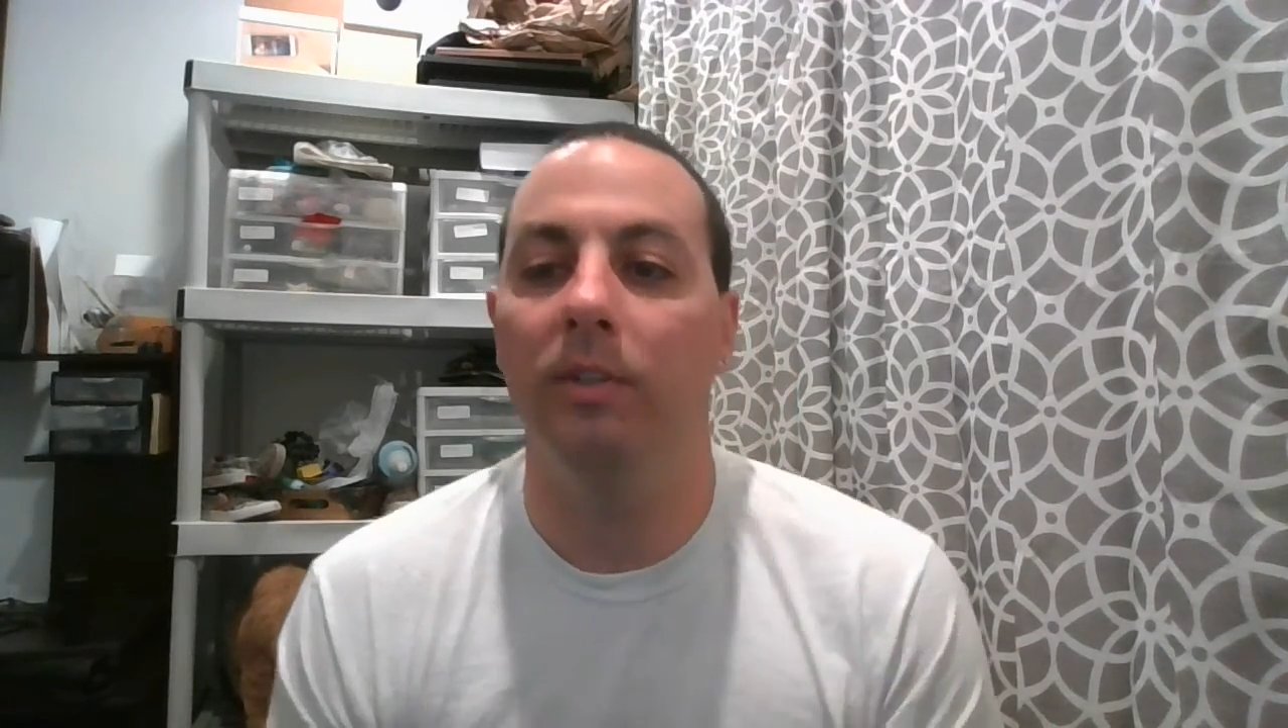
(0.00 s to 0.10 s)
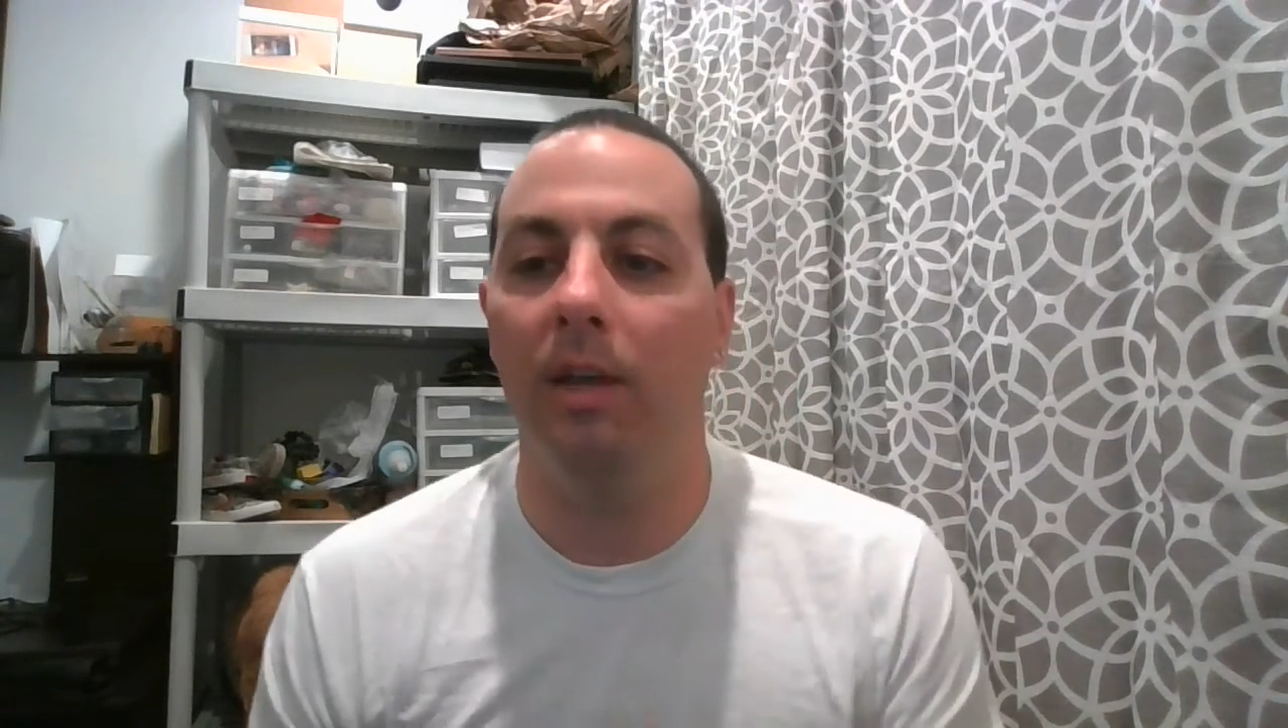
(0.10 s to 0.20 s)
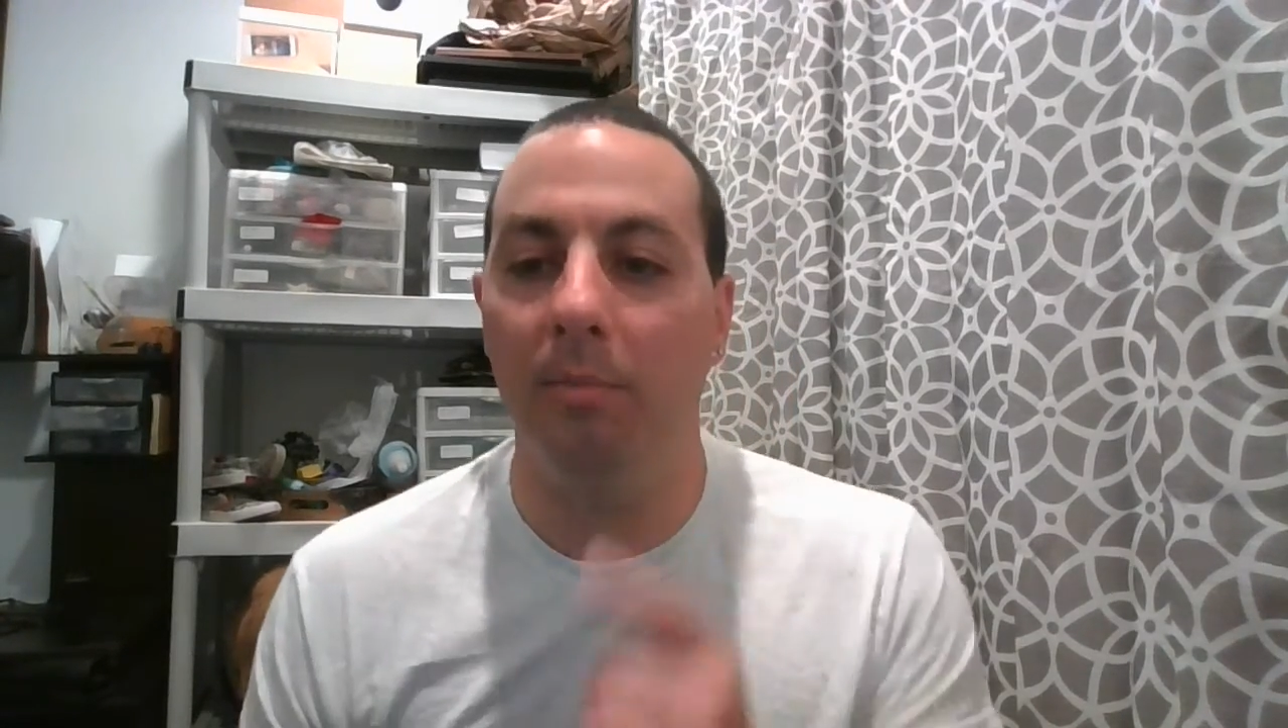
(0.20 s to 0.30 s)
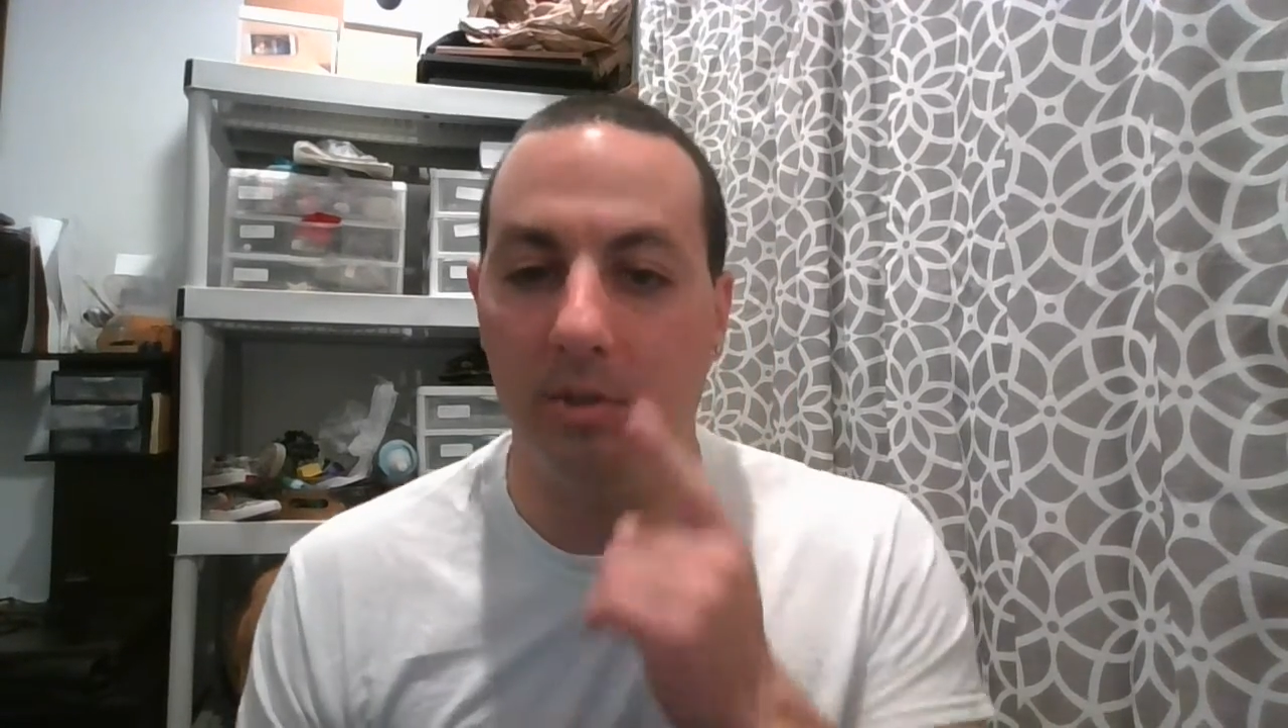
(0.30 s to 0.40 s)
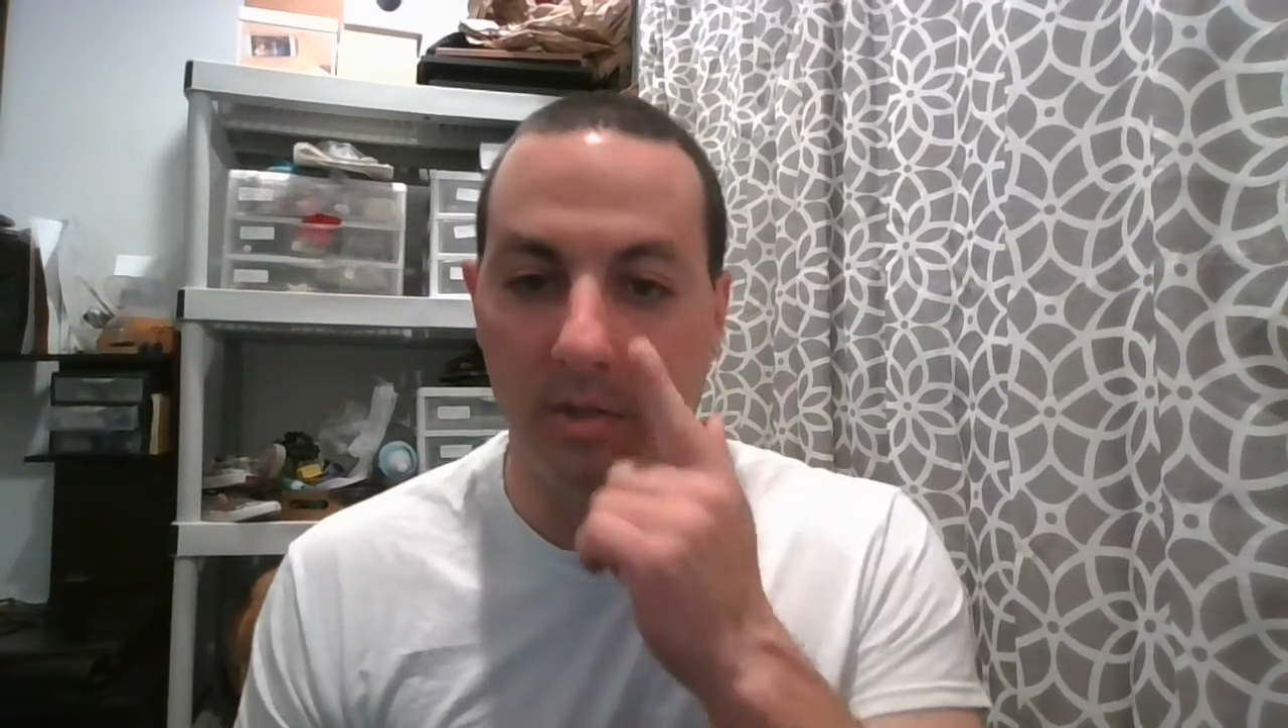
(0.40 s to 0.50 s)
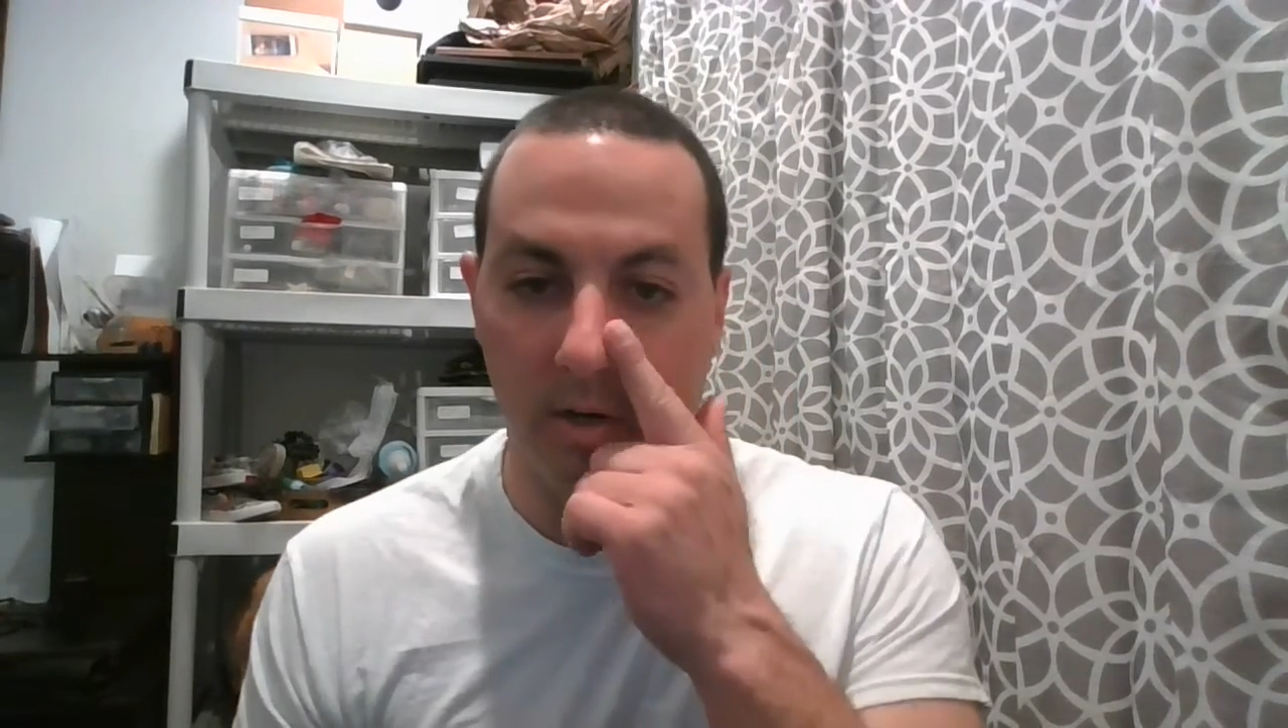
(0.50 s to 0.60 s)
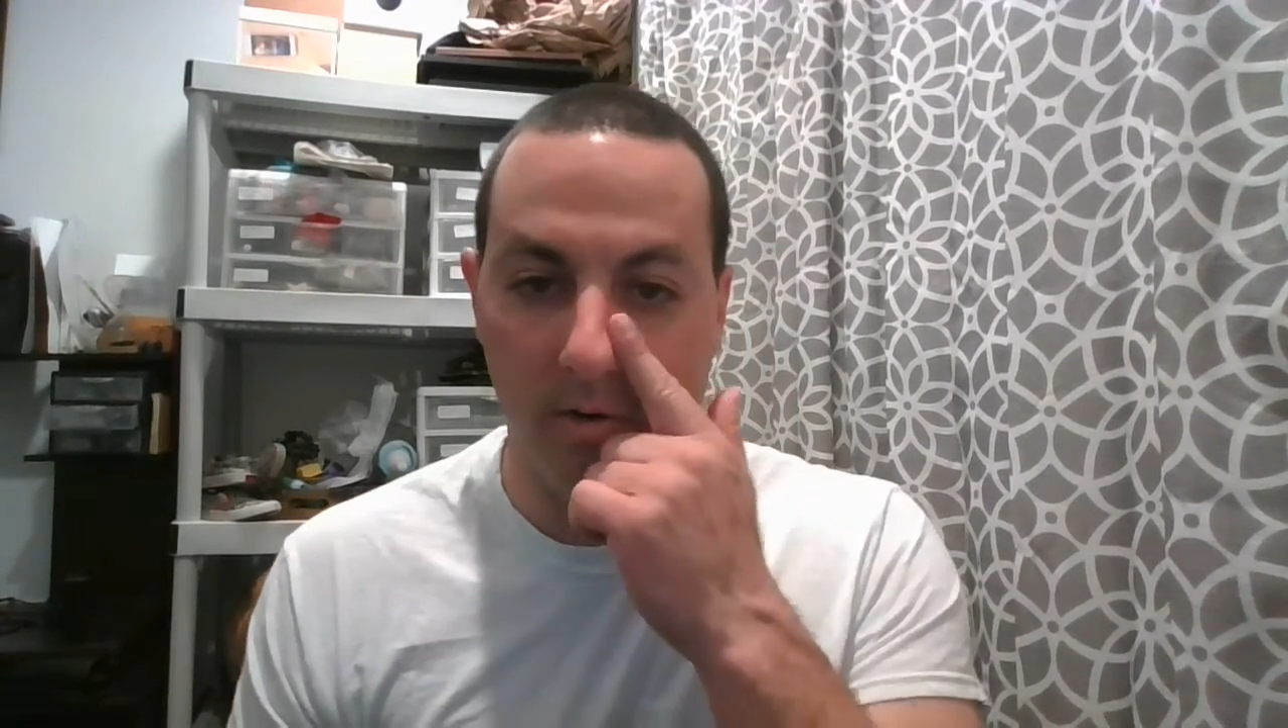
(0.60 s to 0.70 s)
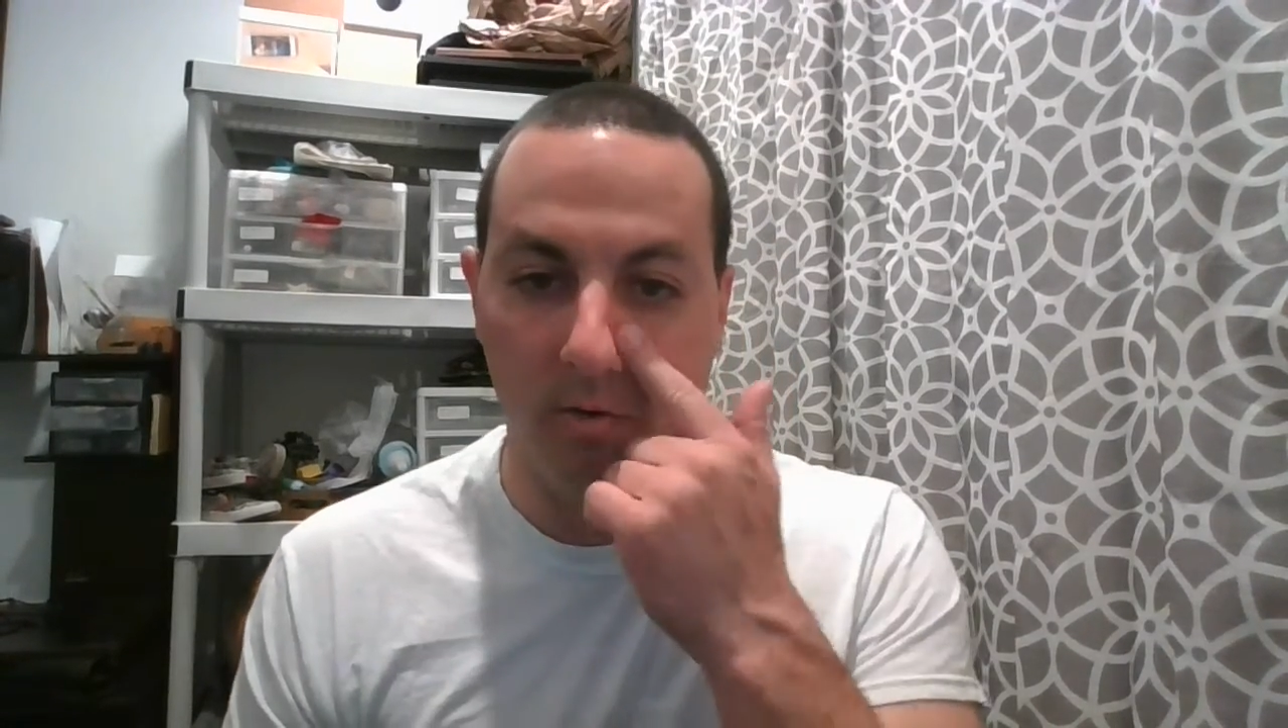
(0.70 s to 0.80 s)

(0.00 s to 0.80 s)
temperature